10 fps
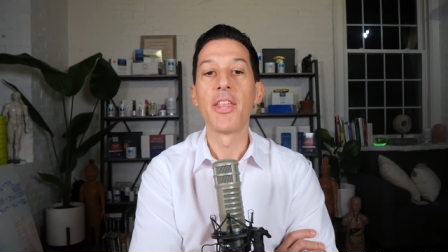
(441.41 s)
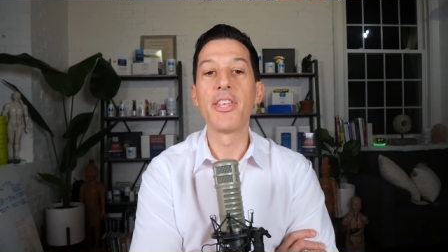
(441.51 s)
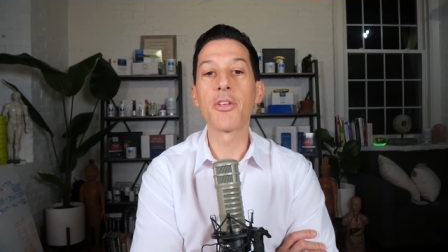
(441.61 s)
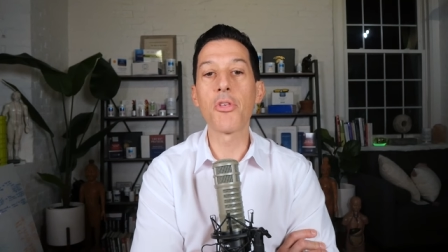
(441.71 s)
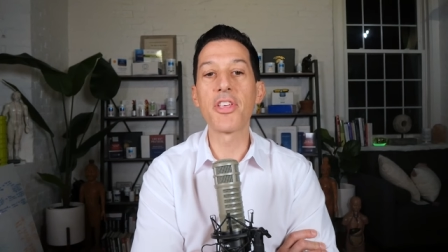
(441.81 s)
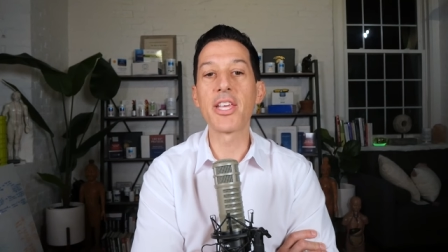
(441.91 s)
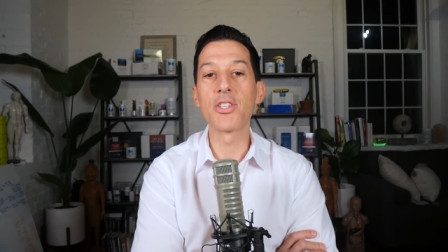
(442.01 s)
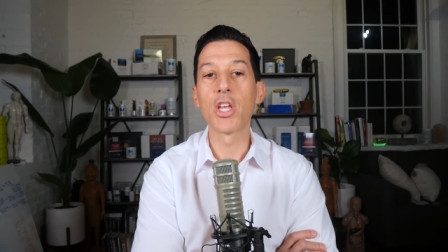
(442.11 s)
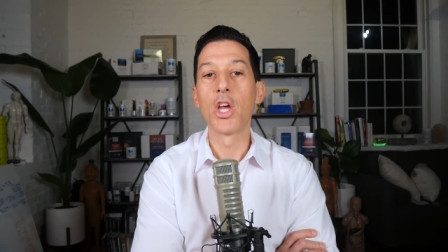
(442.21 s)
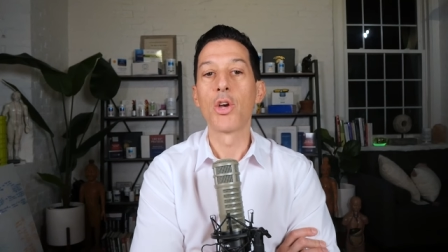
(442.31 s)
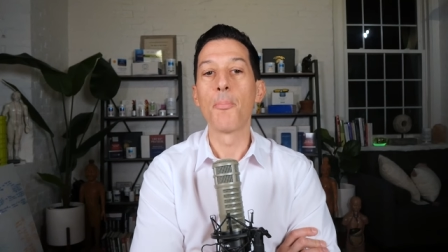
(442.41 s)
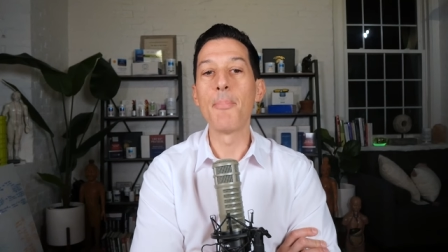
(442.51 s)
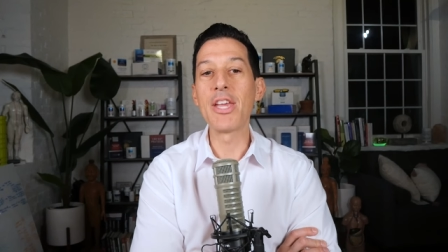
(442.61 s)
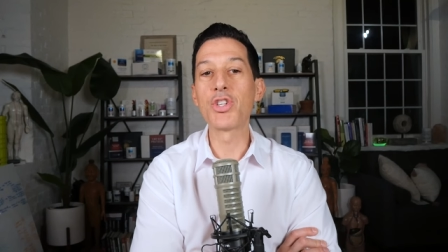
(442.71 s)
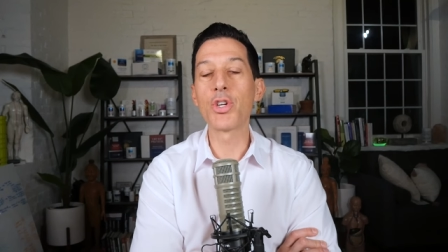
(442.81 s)
The other thing is
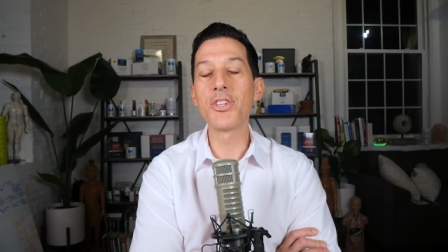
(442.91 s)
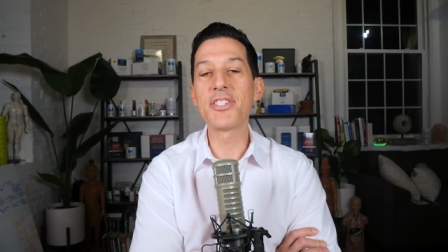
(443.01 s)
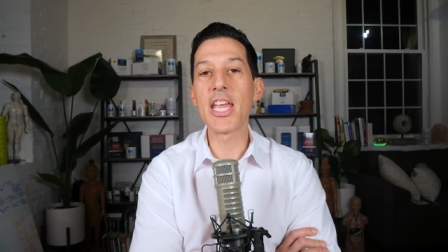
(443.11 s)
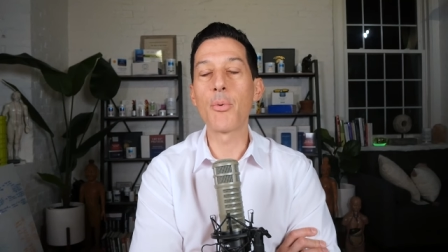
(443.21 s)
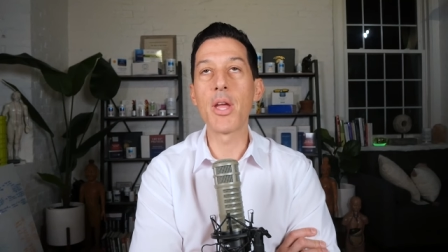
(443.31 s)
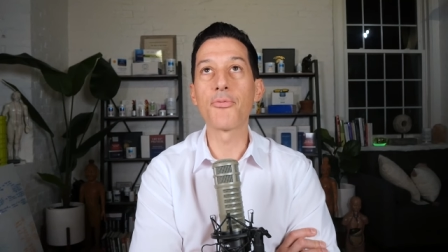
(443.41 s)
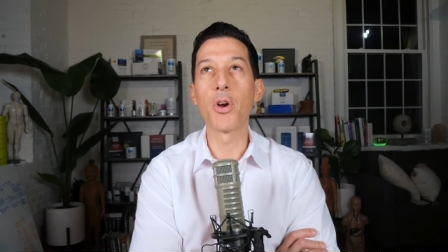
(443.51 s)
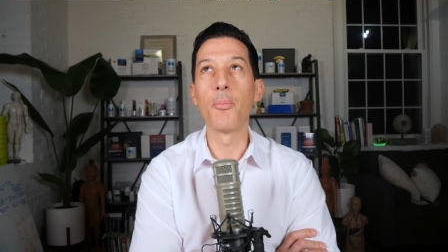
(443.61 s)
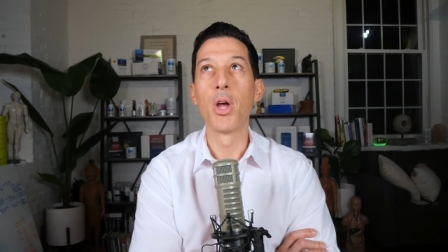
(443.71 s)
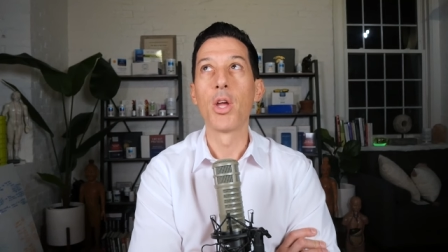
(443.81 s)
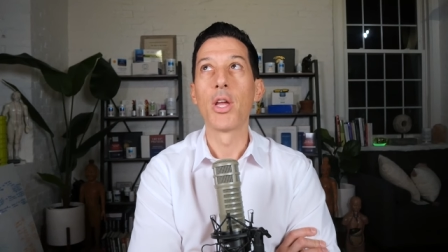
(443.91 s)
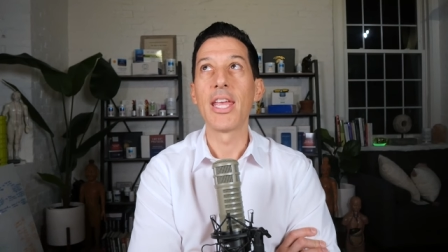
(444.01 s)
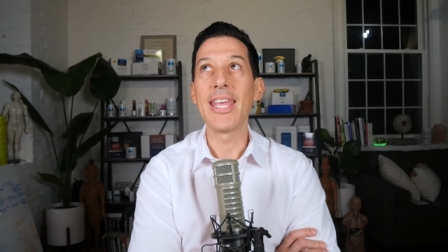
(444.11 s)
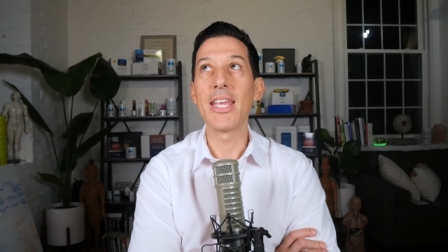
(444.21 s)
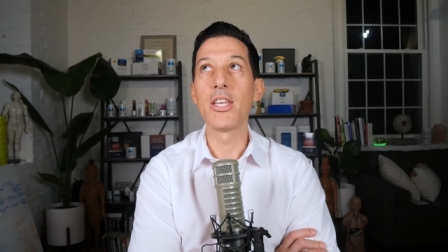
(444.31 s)
make sure you stay away from
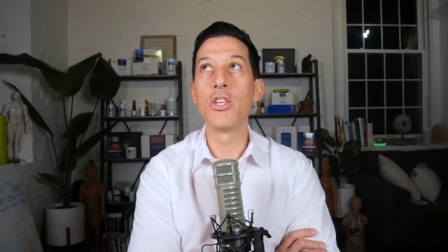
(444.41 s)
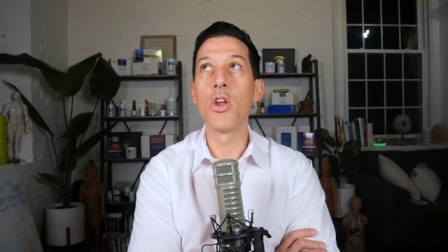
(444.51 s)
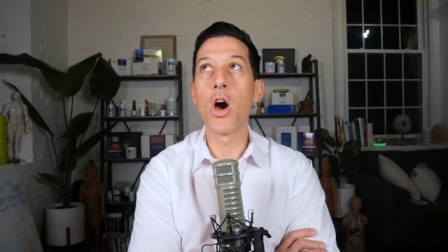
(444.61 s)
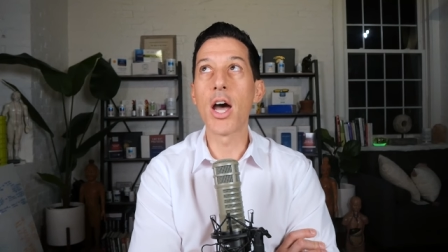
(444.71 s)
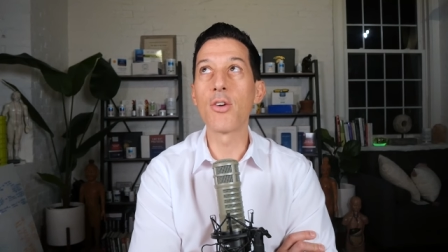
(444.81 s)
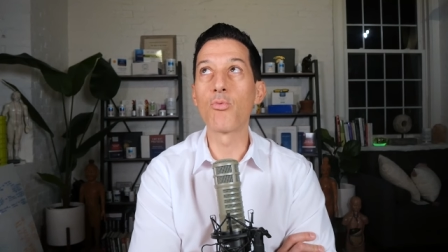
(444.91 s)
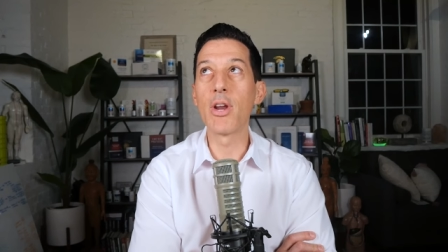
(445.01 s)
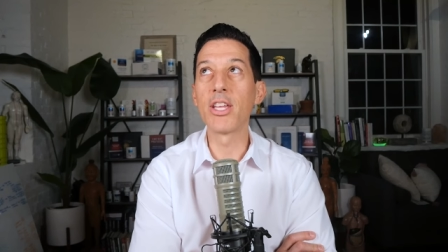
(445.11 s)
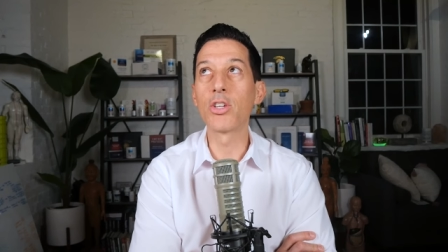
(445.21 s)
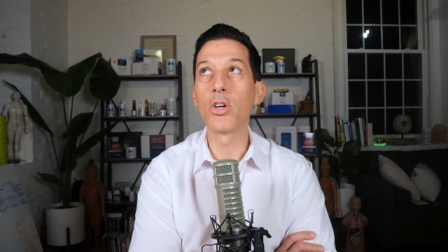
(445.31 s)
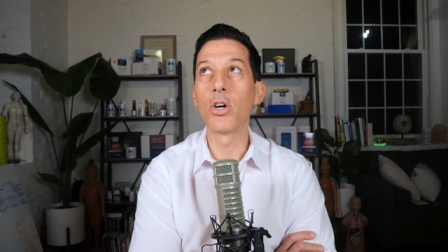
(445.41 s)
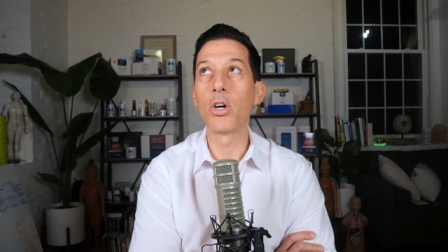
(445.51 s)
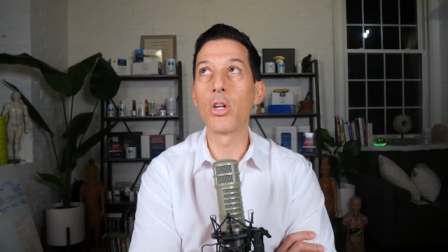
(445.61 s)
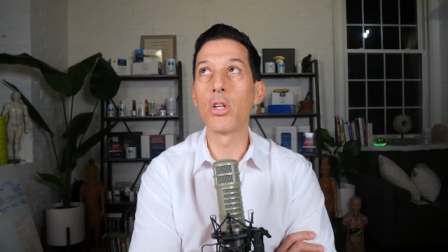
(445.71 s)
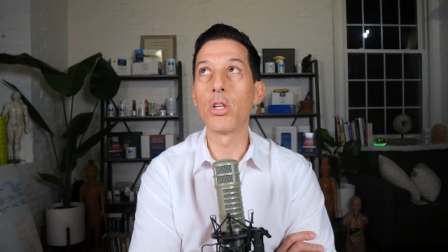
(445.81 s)

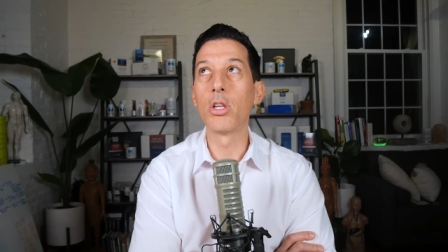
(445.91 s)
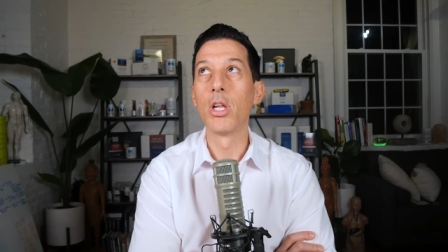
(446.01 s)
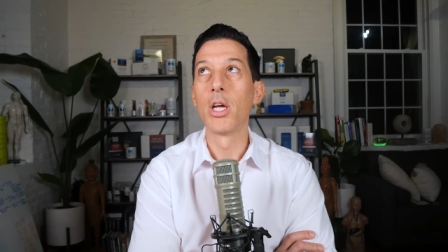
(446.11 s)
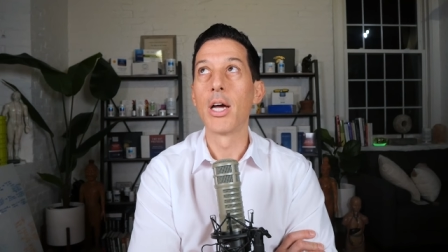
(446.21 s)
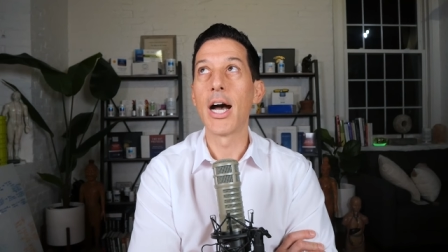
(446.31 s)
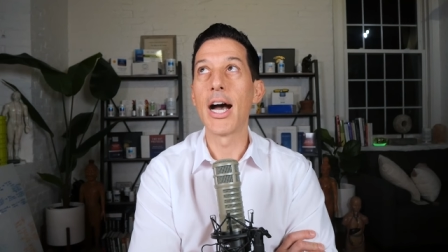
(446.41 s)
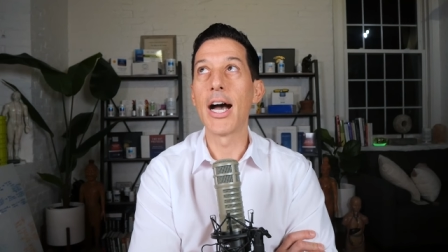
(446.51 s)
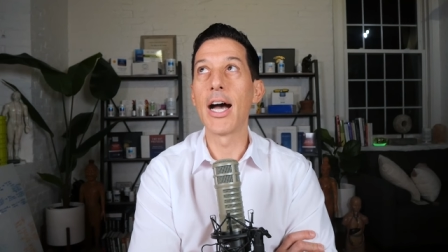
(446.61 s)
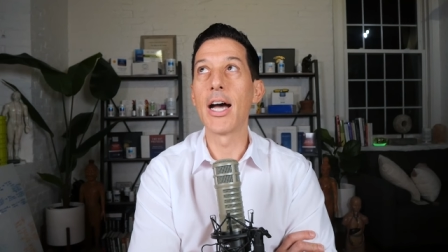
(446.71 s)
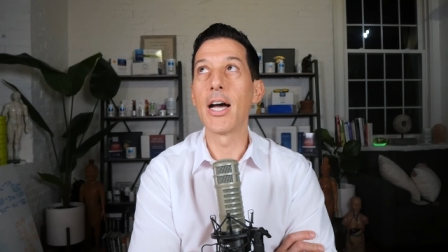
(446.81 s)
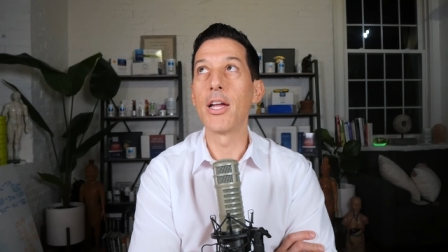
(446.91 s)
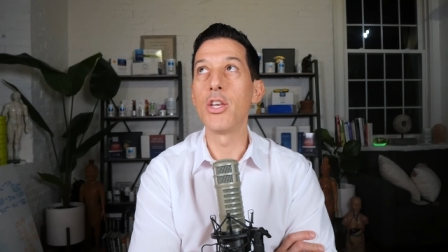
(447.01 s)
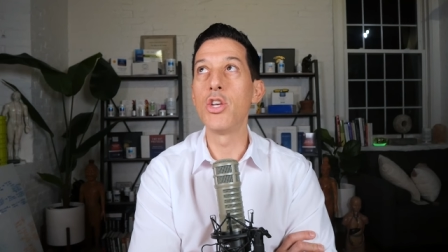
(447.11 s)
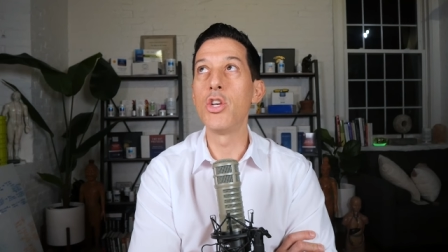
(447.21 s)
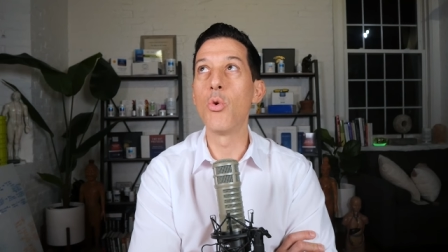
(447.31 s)
non-wrinkle,
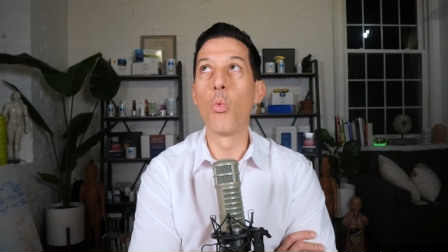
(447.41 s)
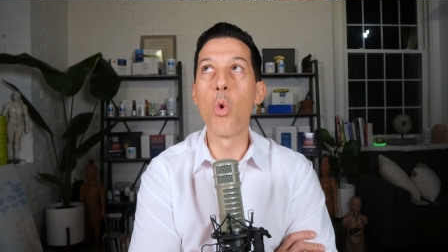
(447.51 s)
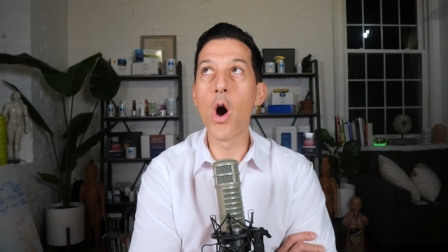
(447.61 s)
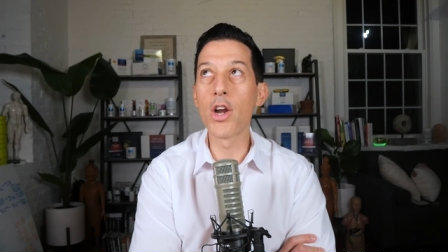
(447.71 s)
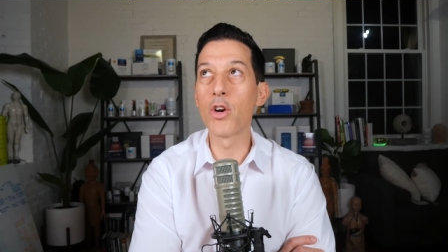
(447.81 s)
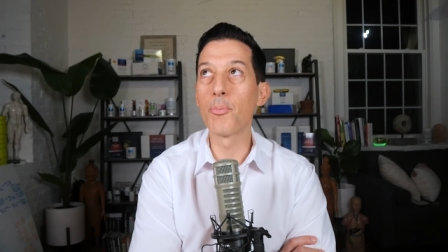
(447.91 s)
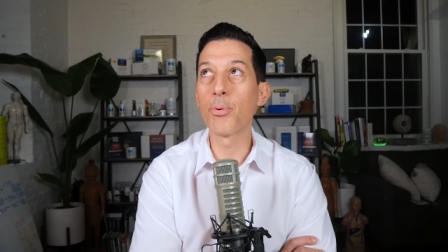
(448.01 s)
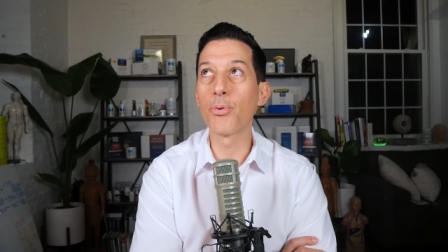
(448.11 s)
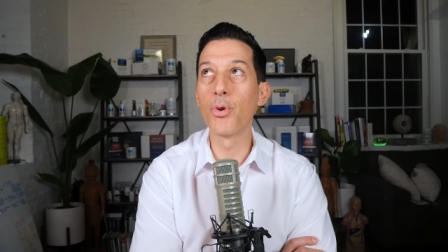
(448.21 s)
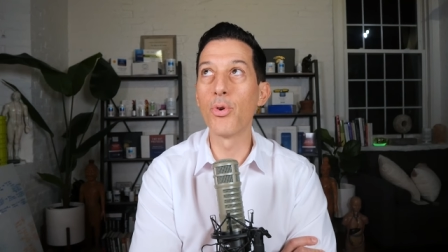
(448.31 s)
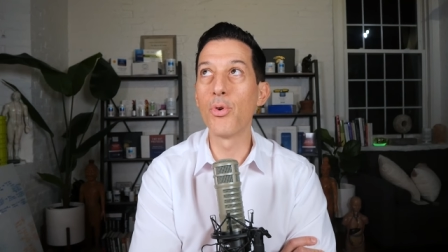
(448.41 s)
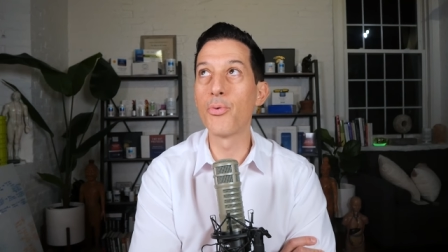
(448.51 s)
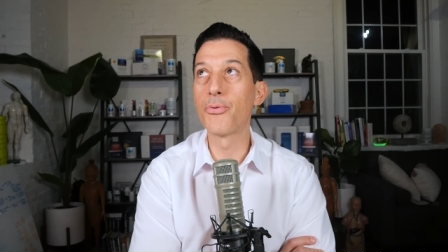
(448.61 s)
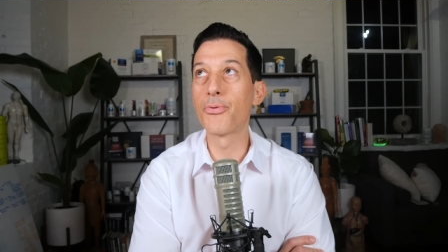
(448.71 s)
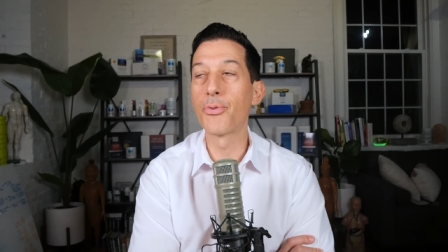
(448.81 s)

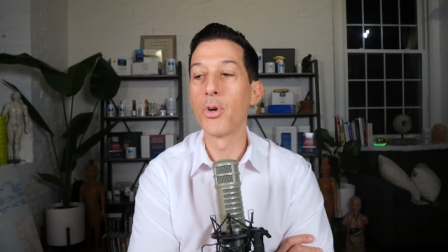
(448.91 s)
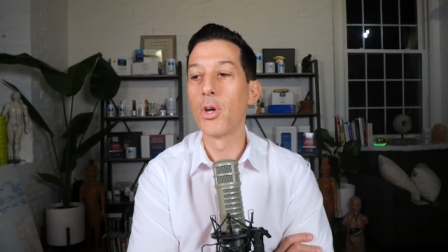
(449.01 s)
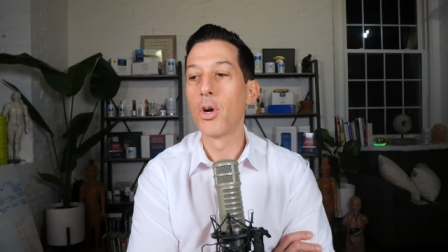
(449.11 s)
waterproof,